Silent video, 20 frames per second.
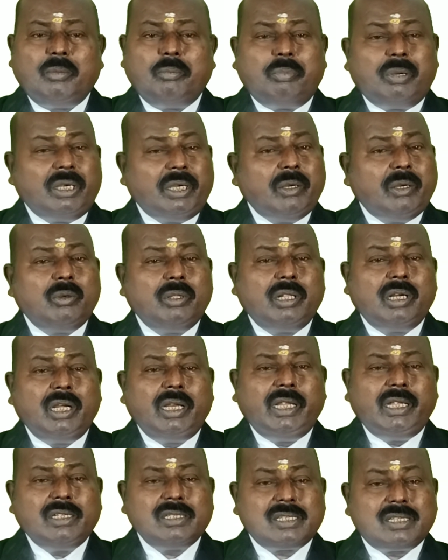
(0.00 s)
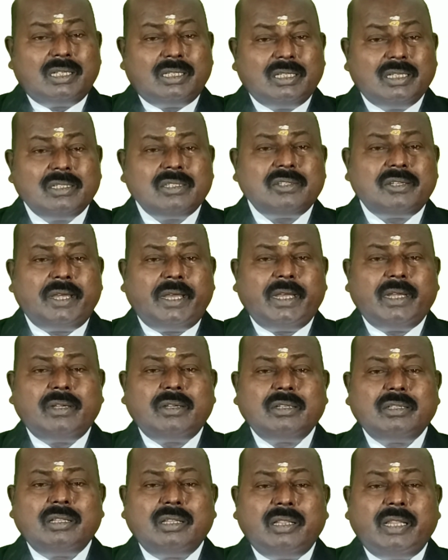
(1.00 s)
Particularly southern state,
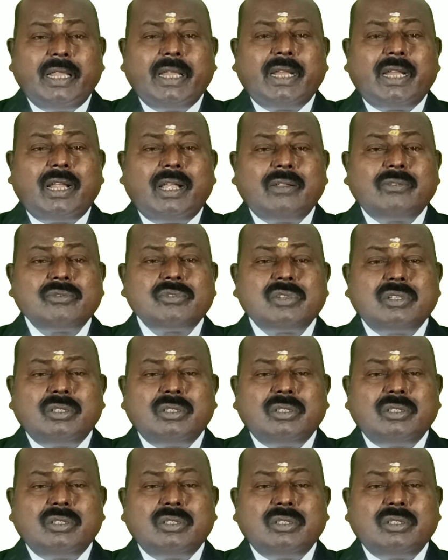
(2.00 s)
they have